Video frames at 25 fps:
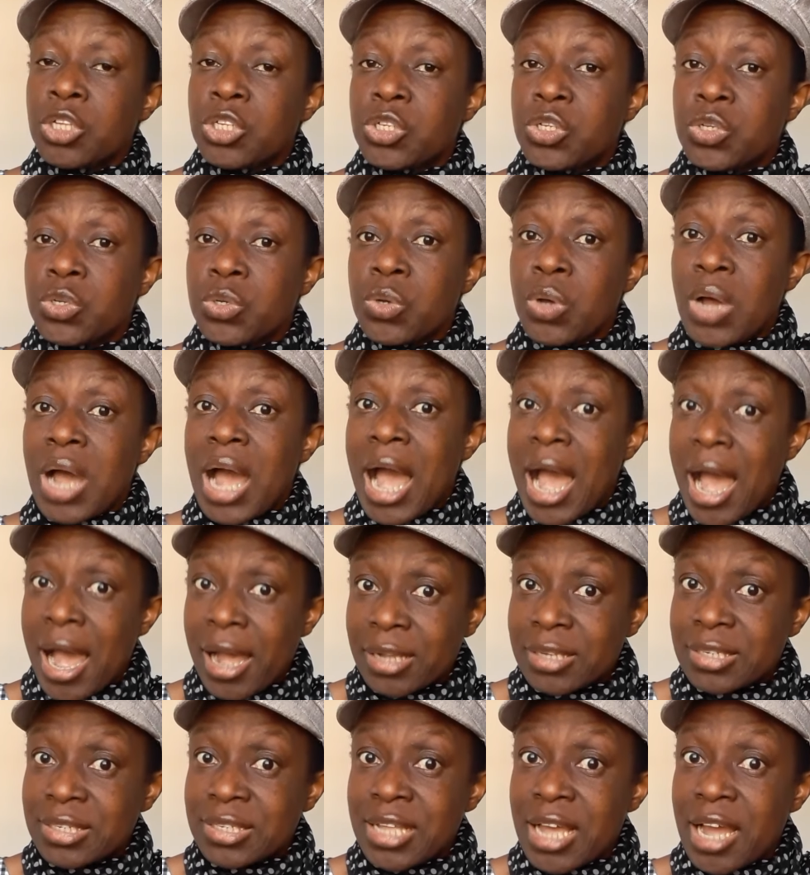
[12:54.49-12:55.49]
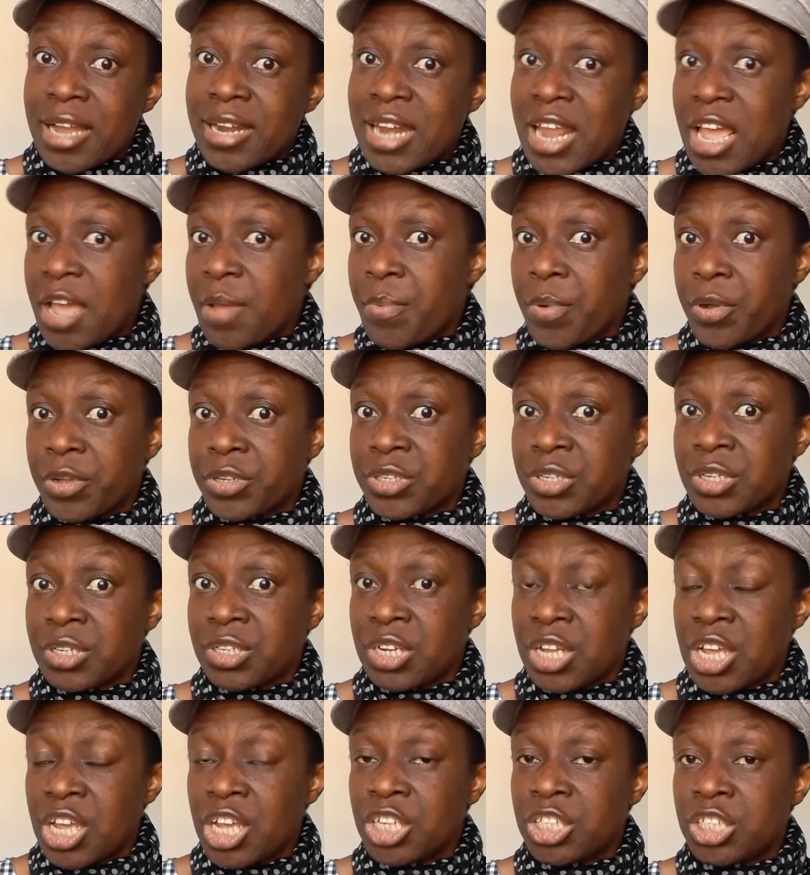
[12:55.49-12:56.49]
to ask their neighbors
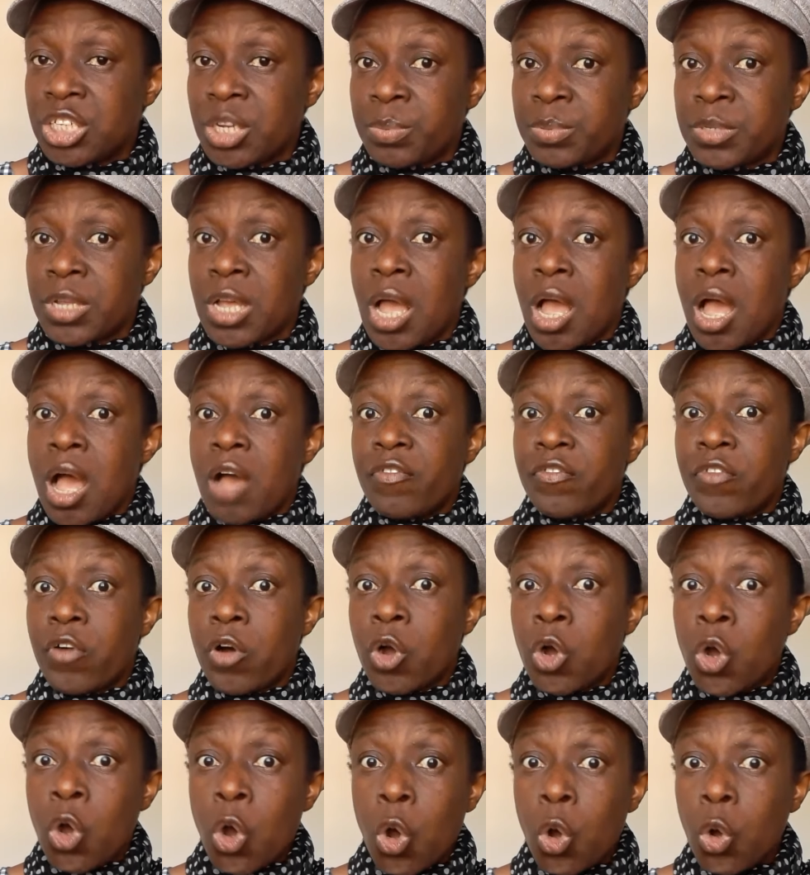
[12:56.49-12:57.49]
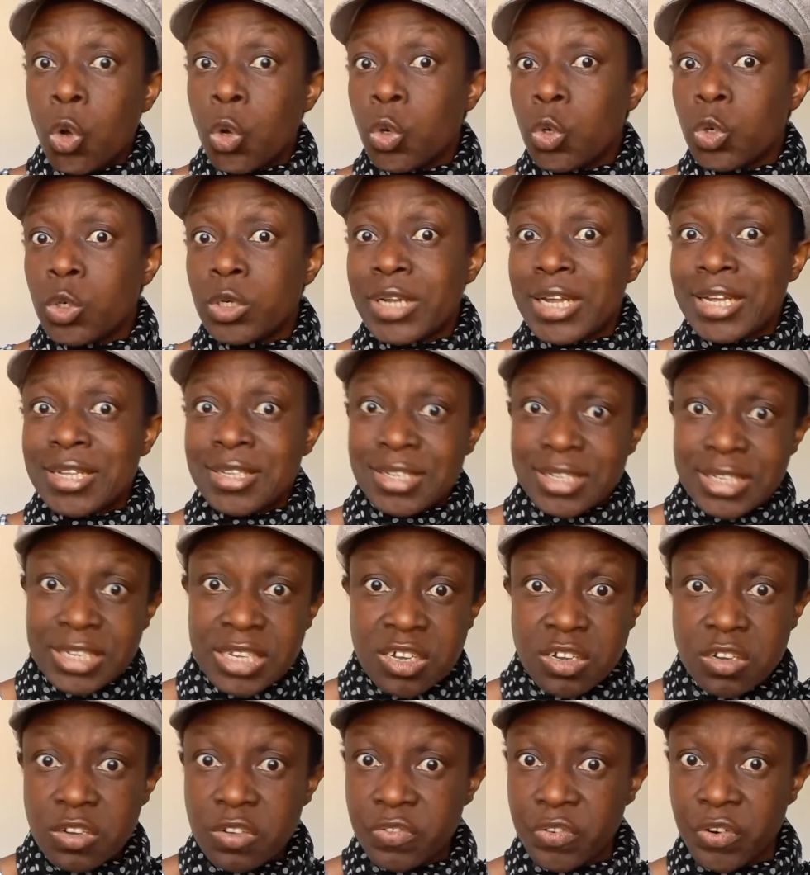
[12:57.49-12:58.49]
in Egypt for gold and
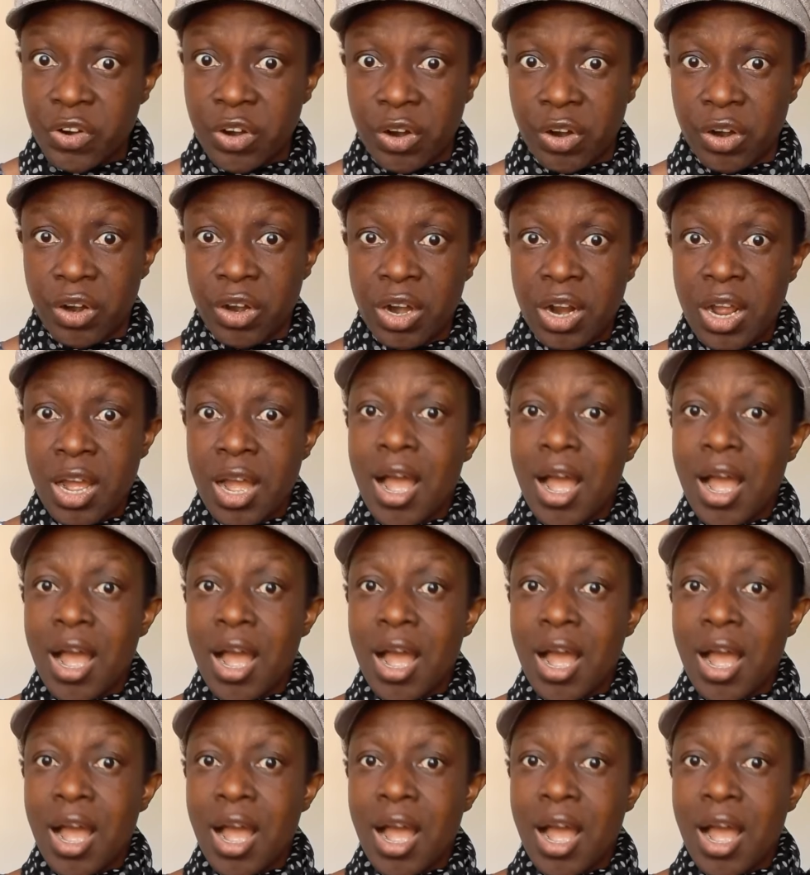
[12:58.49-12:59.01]
silver,